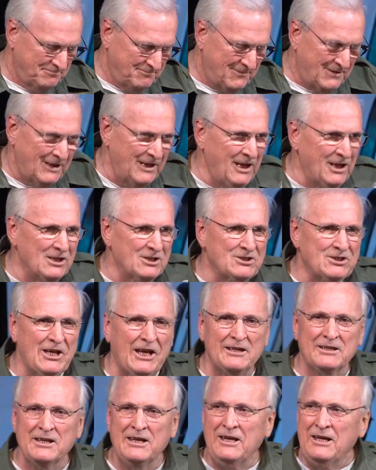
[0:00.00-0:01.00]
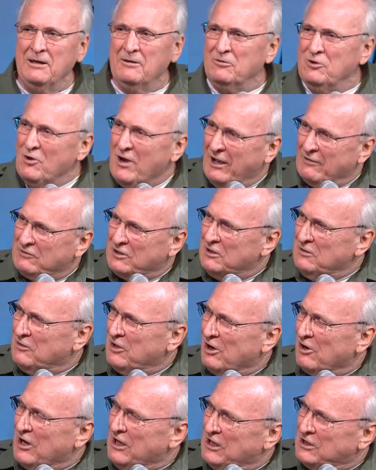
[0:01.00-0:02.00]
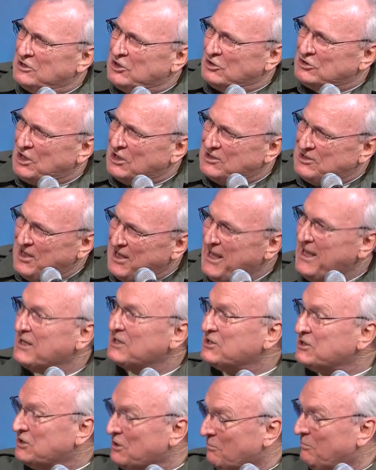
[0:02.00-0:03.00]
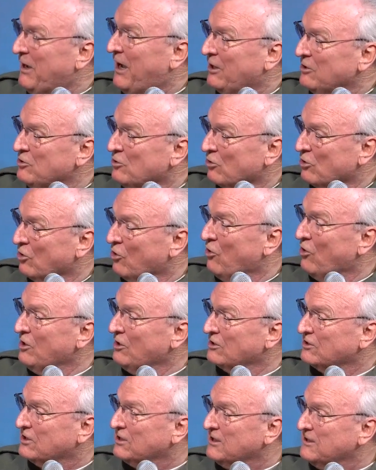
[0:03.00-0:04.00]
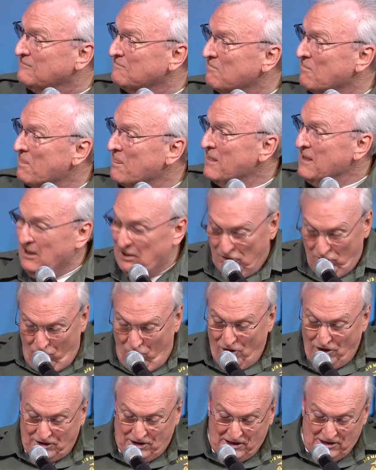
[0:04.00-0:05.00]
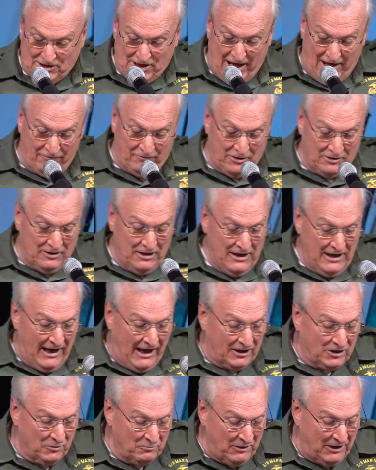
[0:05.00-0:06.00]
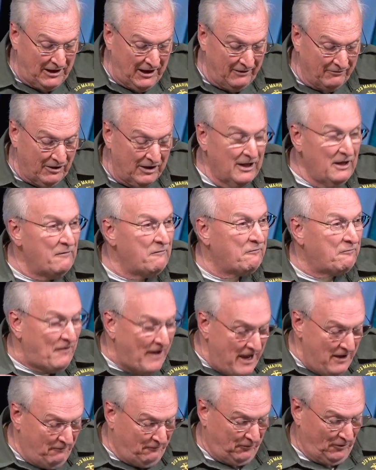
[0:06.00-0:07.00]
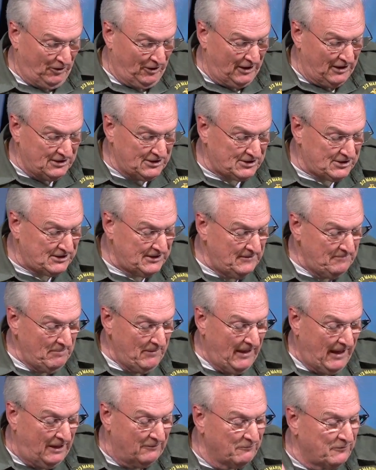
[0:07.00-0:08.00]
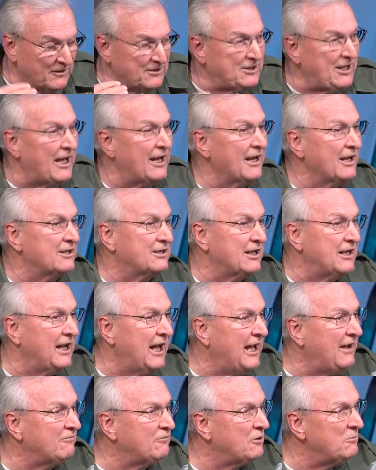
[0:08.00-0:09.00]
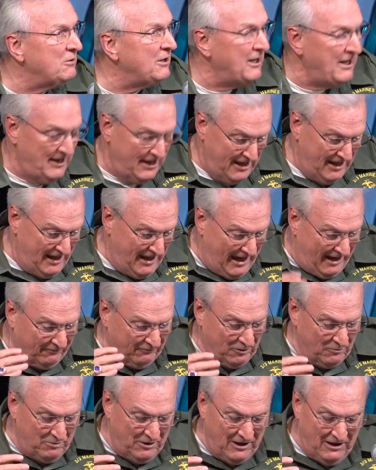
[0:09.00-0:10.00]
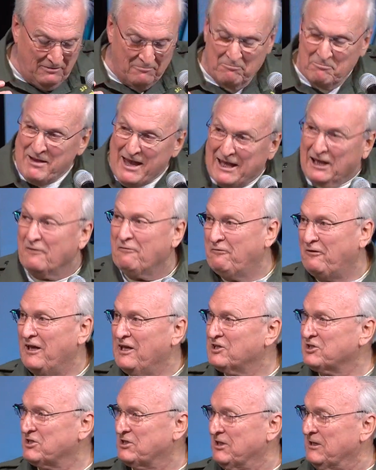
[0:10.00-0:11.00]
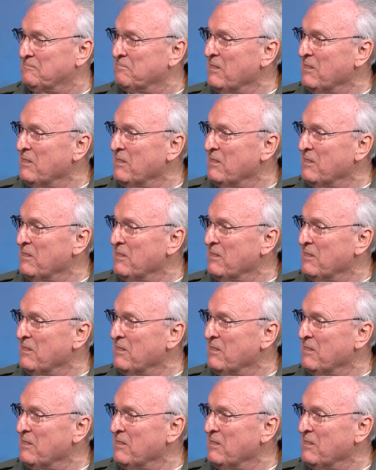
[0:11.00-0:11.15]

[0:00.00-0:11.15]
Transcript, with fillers: It is that you have to, there is, there's a test about your loyalty. Loyalties have to, have to be given, faithfulness and fidelity have to be, have to be manifested